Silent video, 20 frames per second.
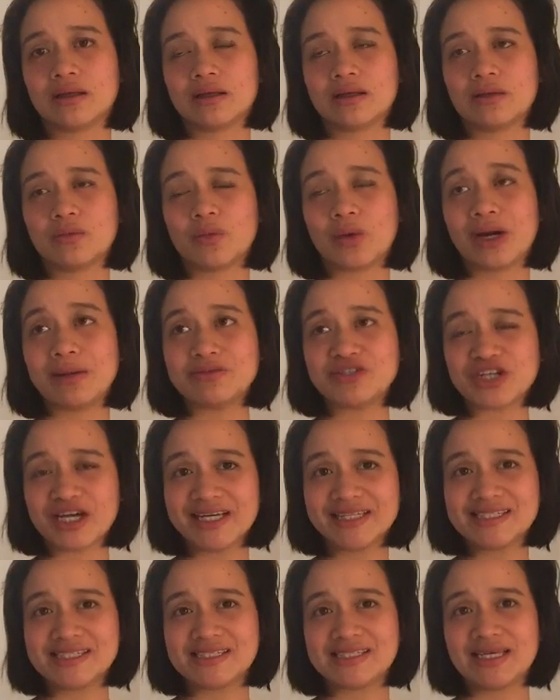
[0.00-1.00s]
what I'm
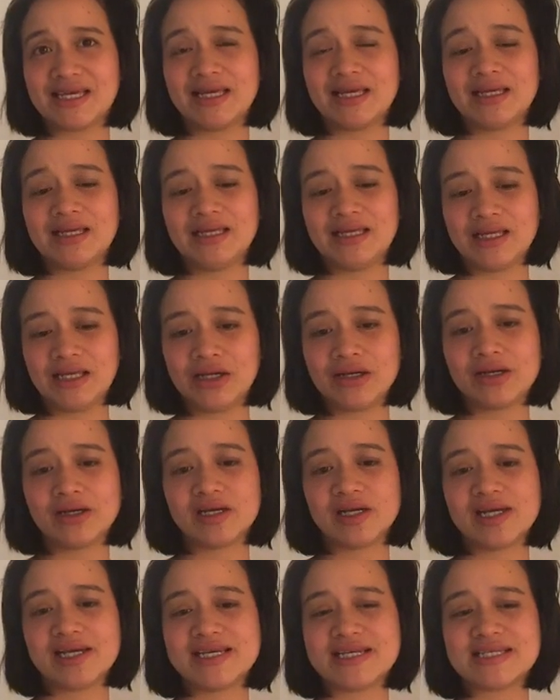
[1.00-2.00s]
trying to say here
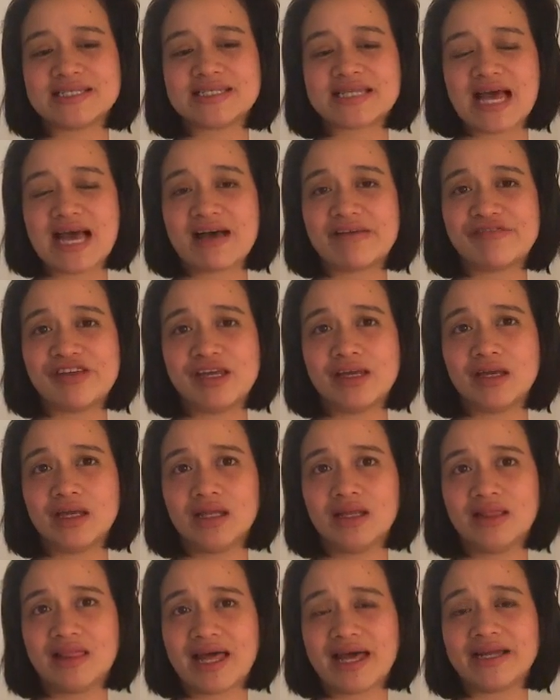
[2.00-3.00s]
is
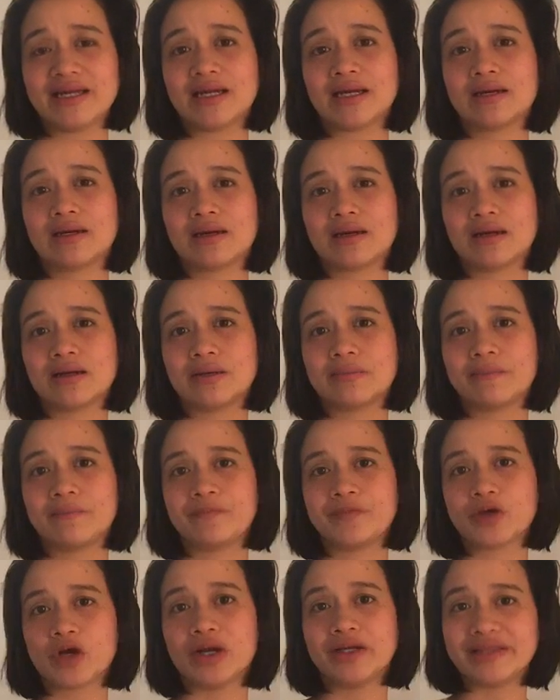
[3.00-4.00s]
having that
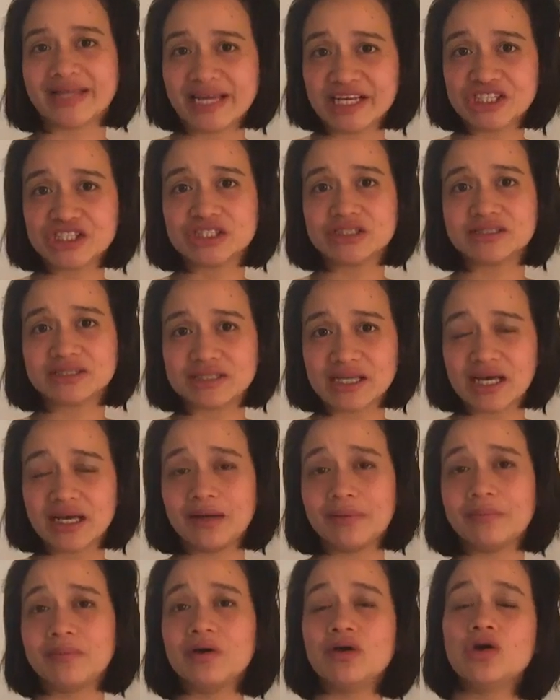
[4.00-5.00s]
connection
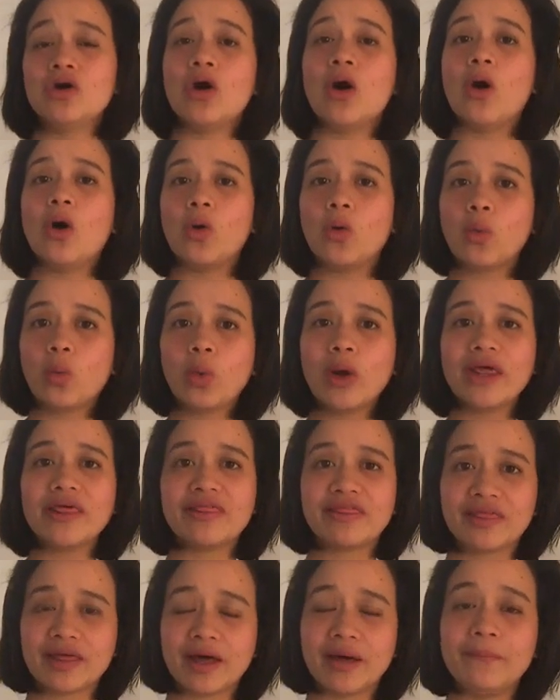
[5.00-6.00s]
time
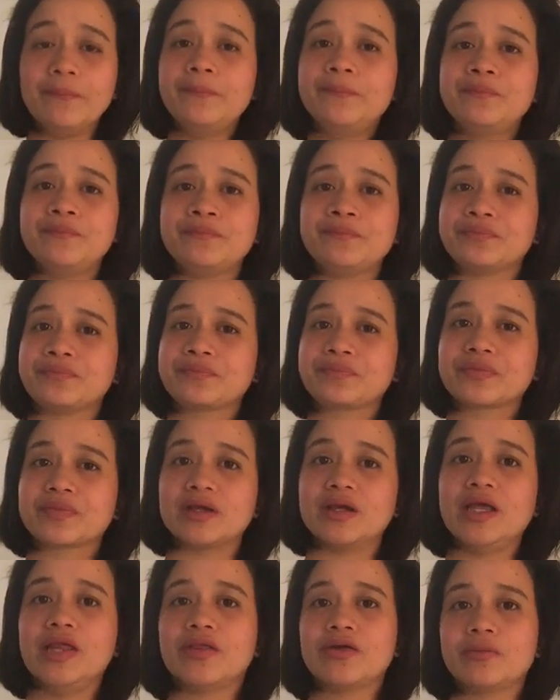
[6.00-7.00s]
with them,
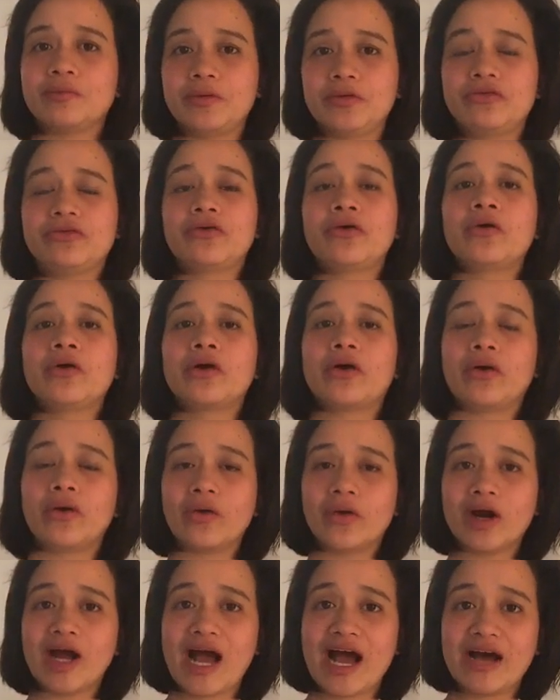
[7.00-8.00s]
either before
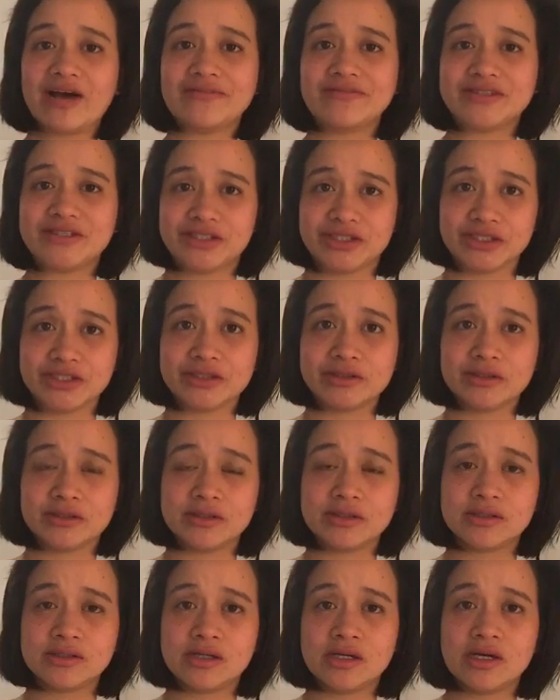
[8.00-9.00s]
or after,
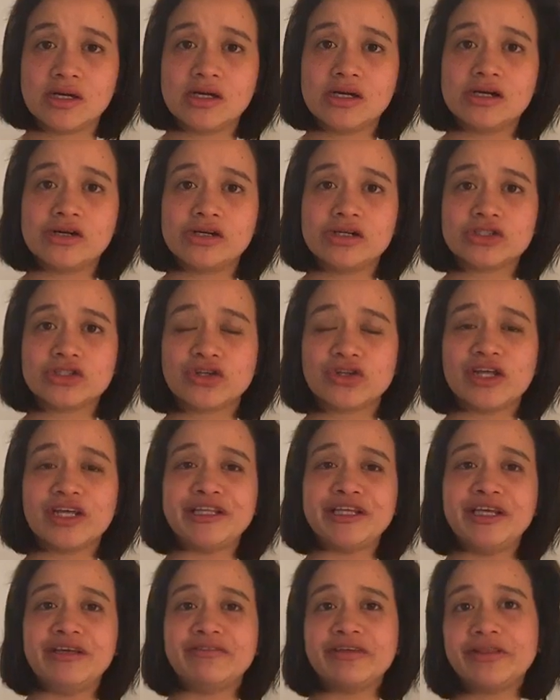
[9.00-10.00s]
so
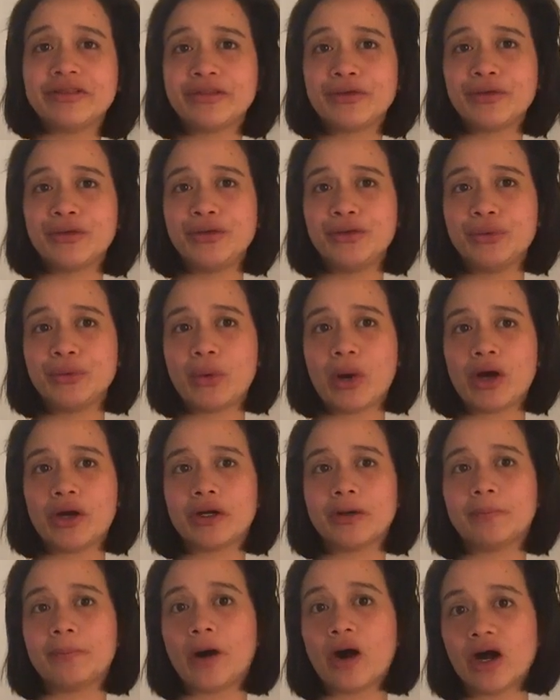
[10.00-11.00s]
that even though you are
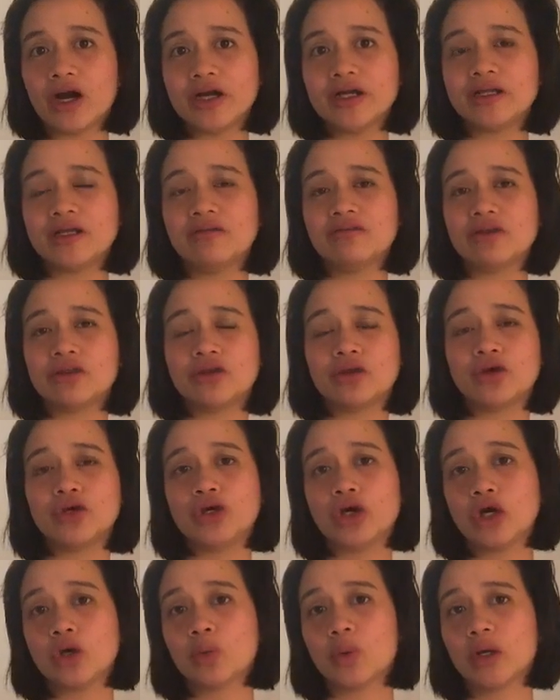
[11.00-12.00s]
apart, even though
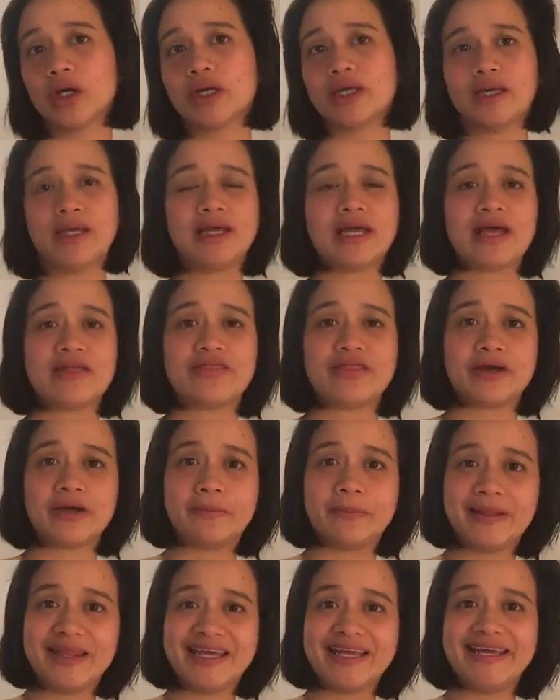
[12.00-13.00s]
you're working and they're
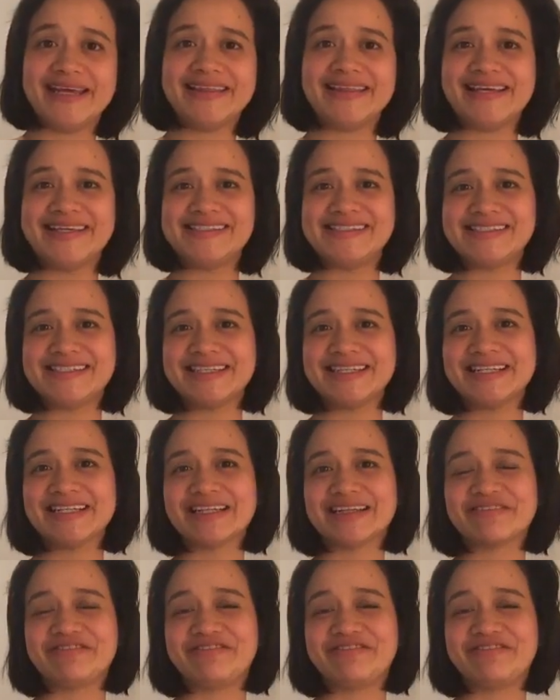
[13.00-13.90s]
playing, they still